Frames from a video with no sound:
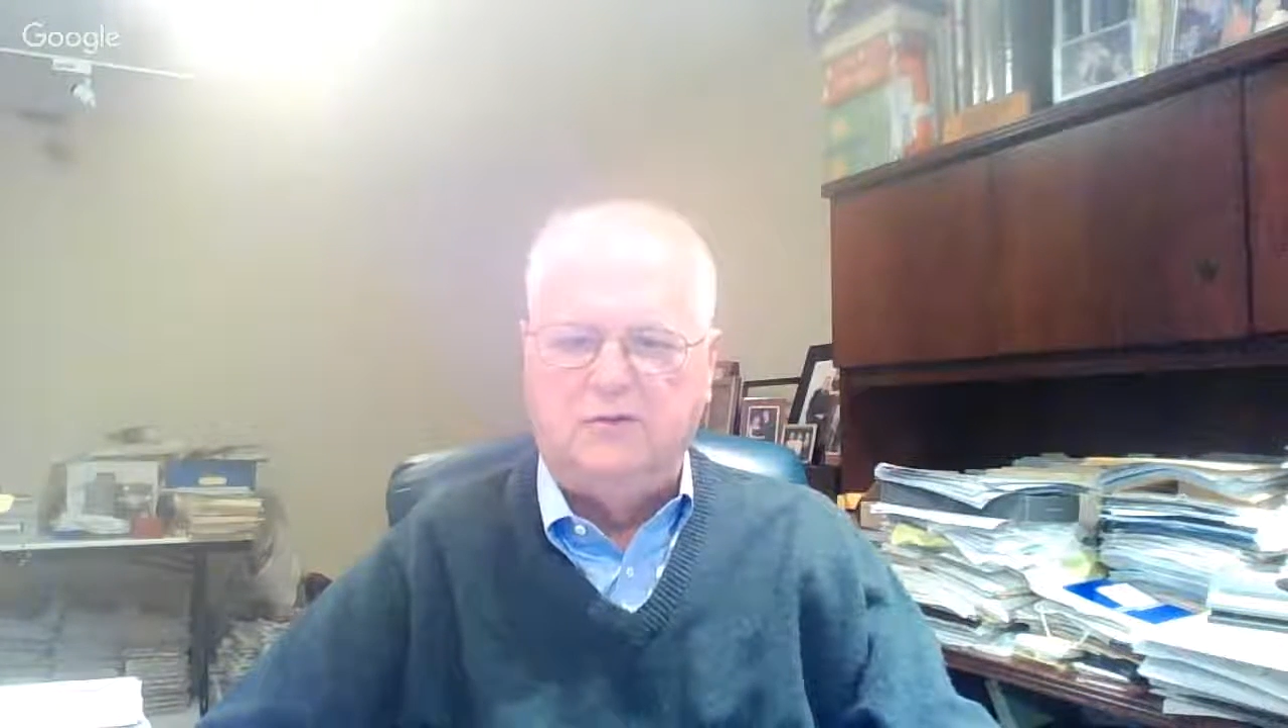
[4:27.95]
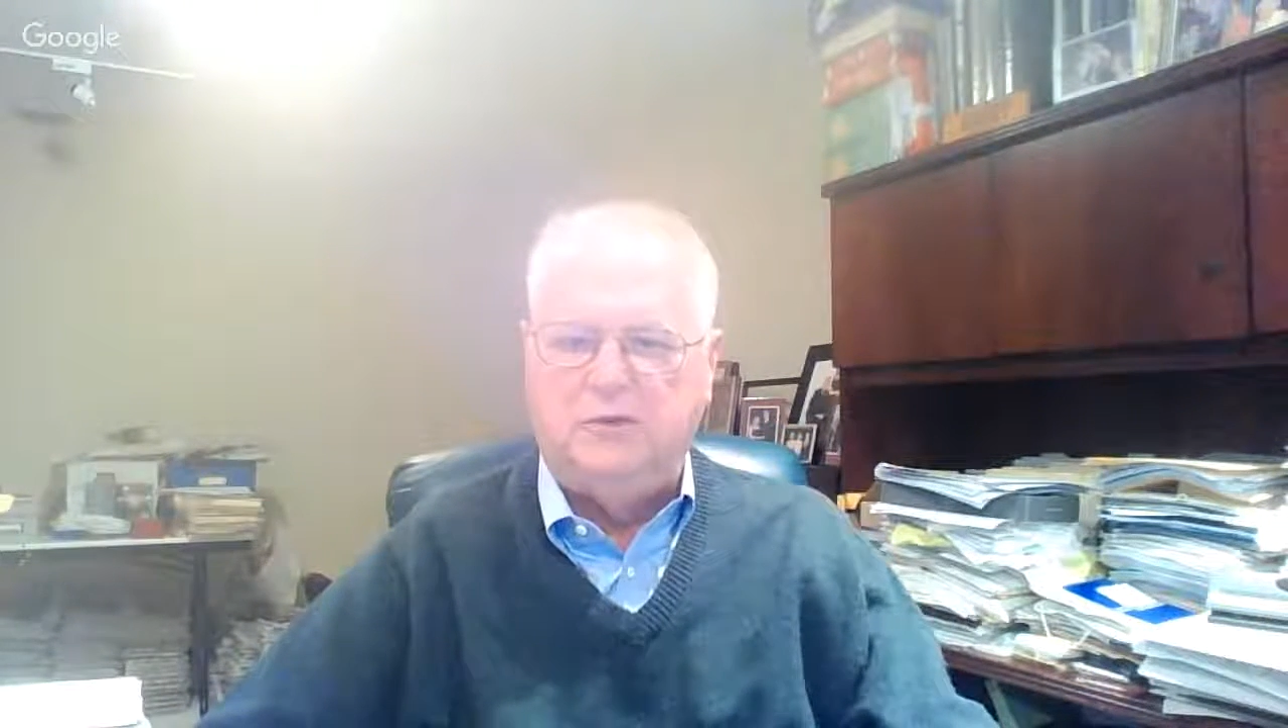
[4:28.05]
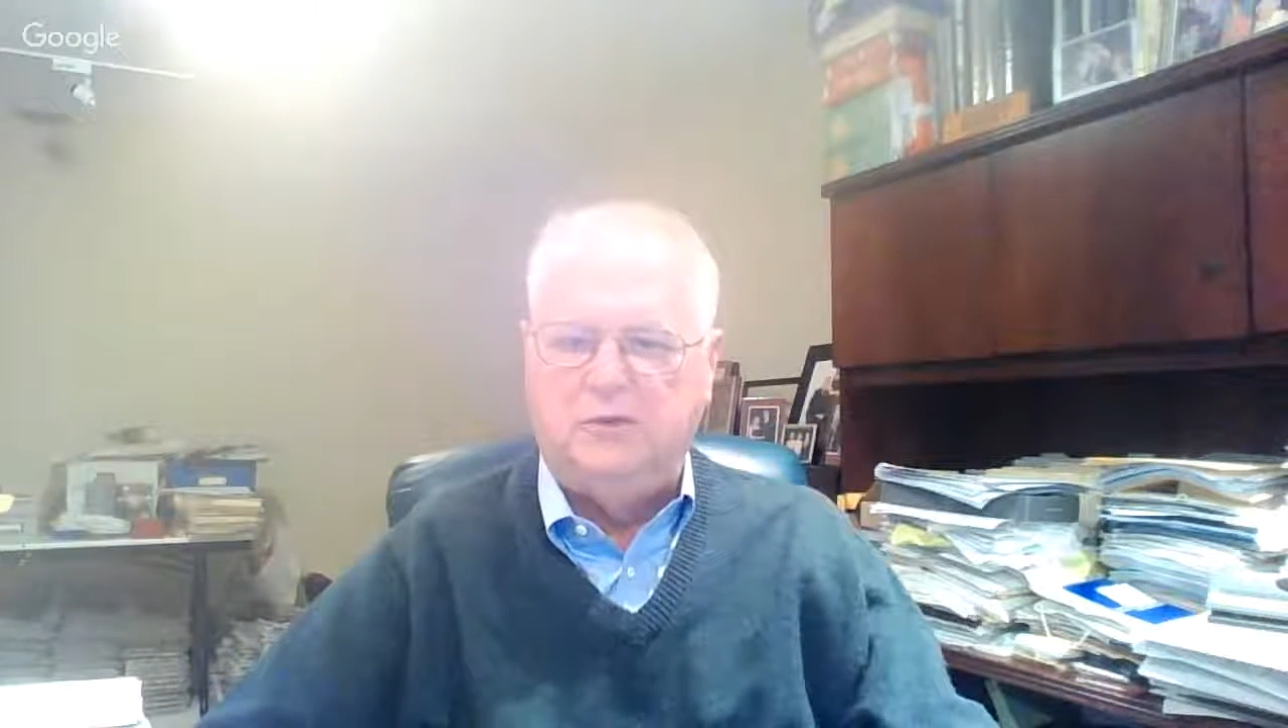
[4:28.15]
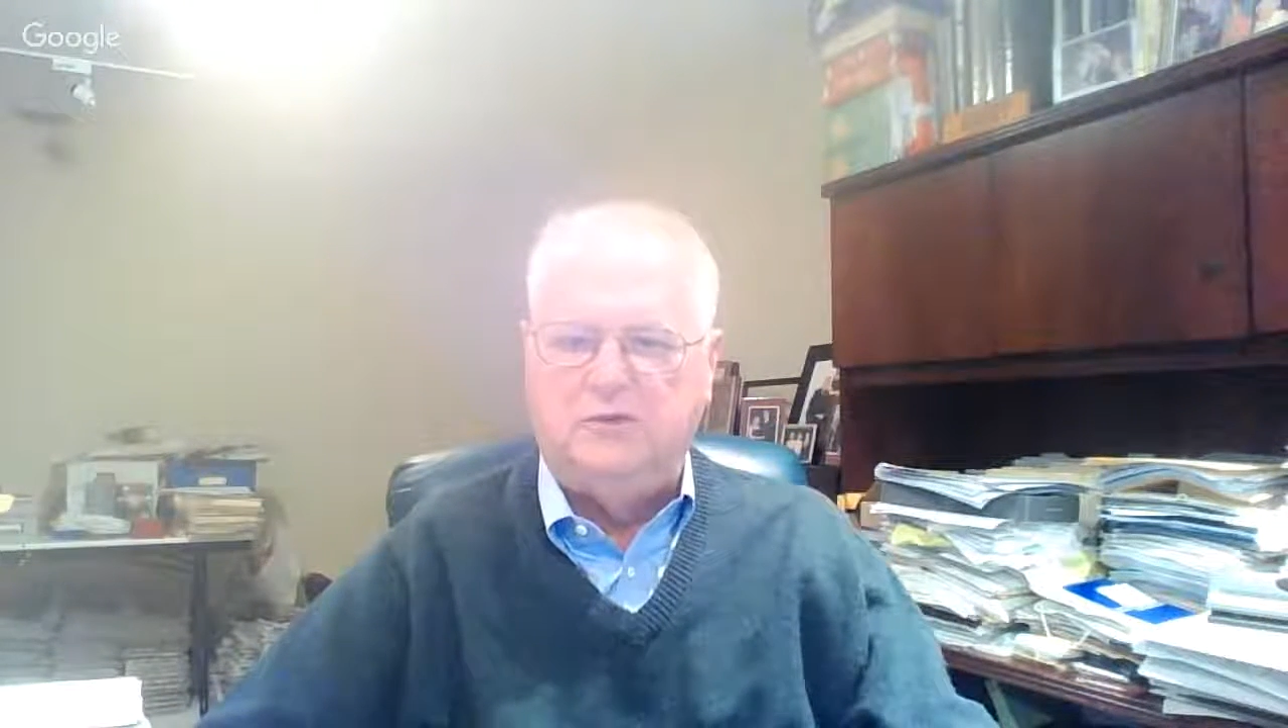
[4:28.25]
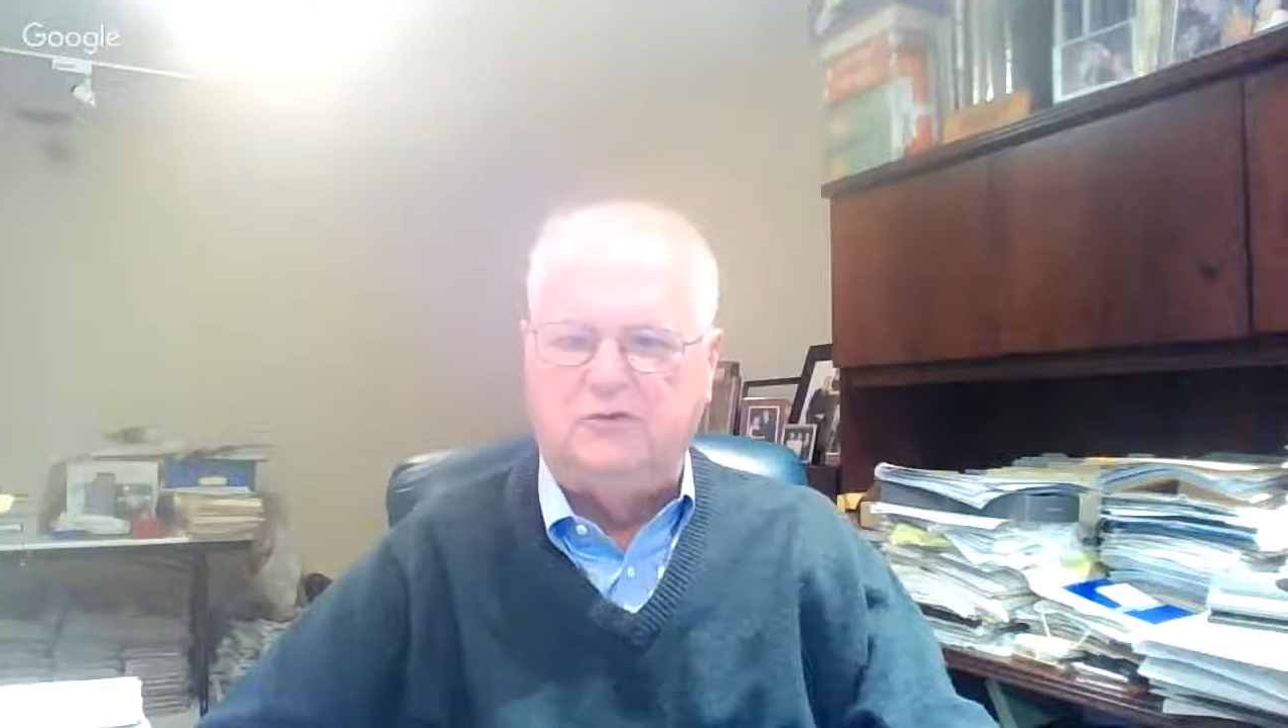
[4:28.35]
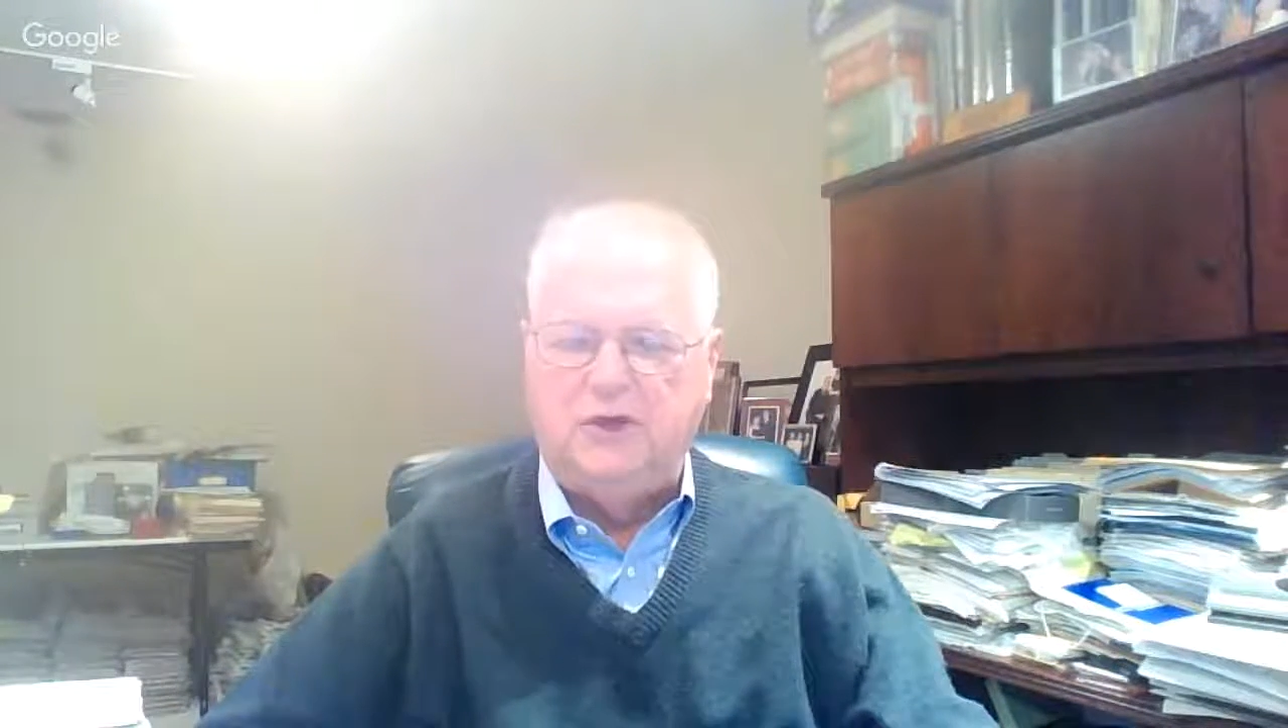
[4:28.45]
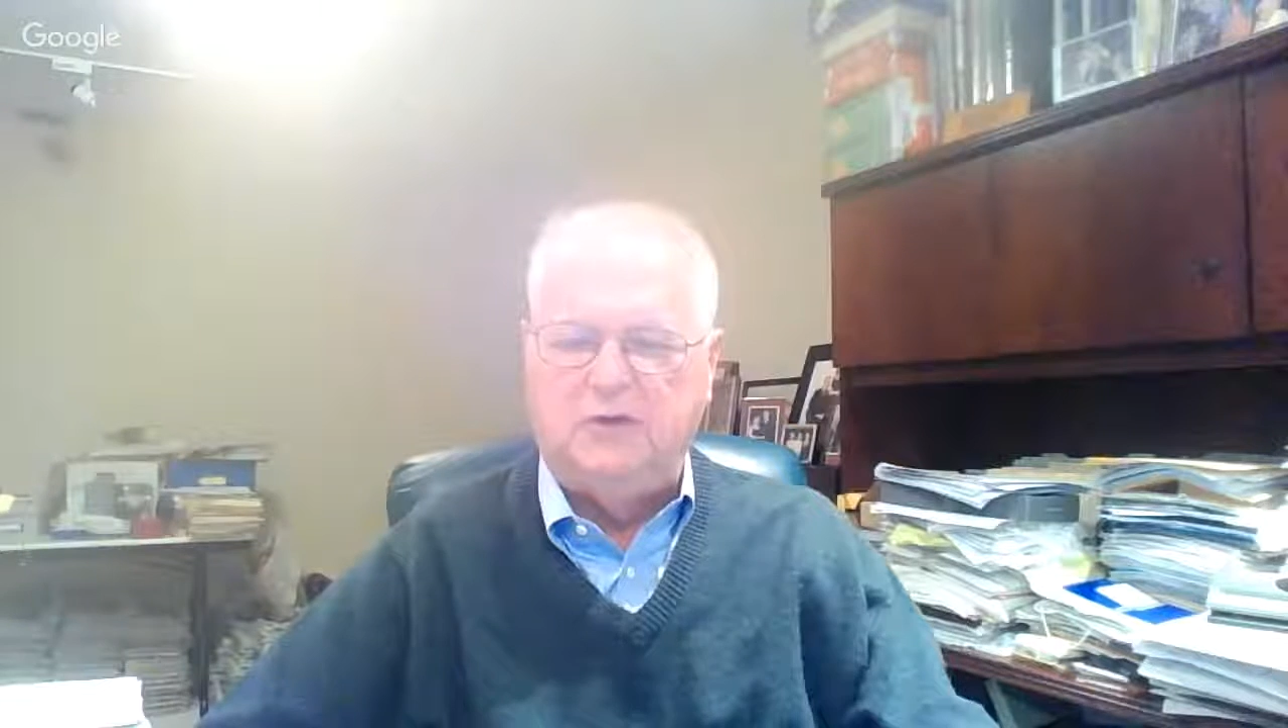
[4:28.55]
are some stamps